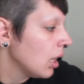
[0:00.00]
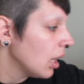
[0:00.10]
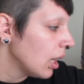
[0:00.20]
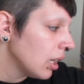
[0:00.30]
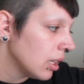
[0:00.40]

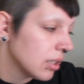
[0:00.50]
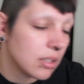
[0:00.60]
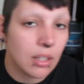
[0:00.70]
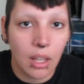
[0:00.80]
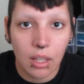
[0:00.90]
and it's
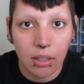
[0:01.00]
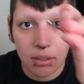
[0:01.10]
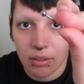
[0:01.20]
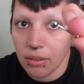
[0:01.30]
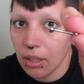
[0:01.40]
not
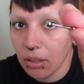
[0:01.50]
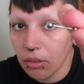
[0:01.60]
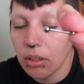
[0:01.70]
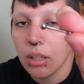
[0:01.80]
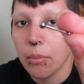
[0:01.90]
including the